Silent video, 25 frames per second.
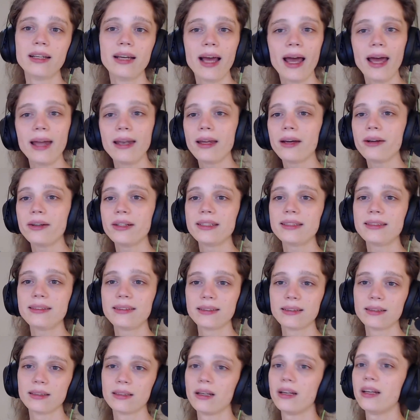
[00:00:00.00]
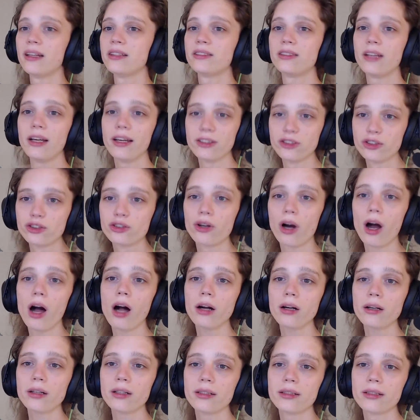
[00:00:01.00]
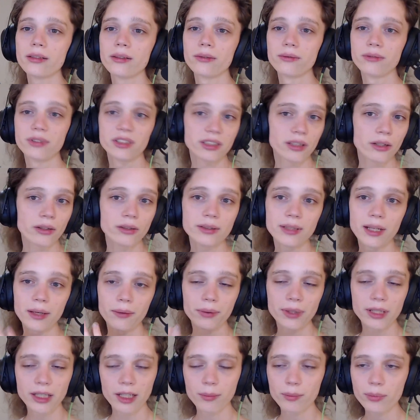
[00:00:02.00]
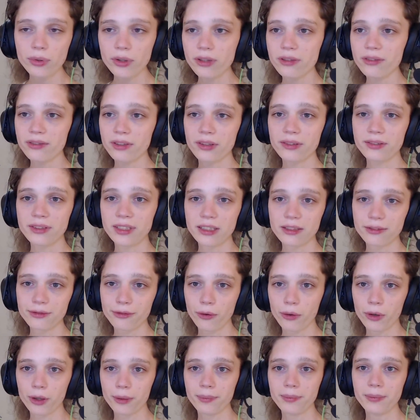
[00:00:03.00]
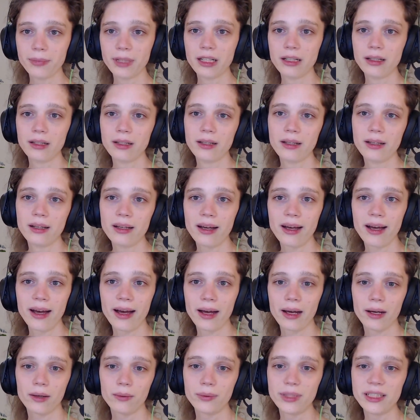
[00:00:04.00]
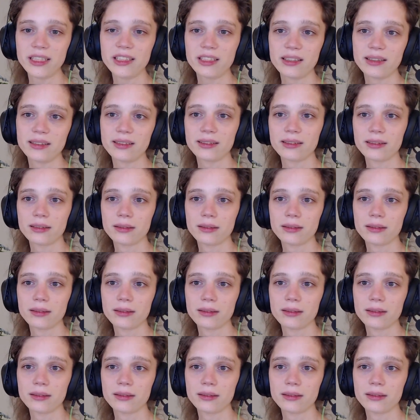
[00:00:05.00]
And there is a stronger result that we can prove of this form, which is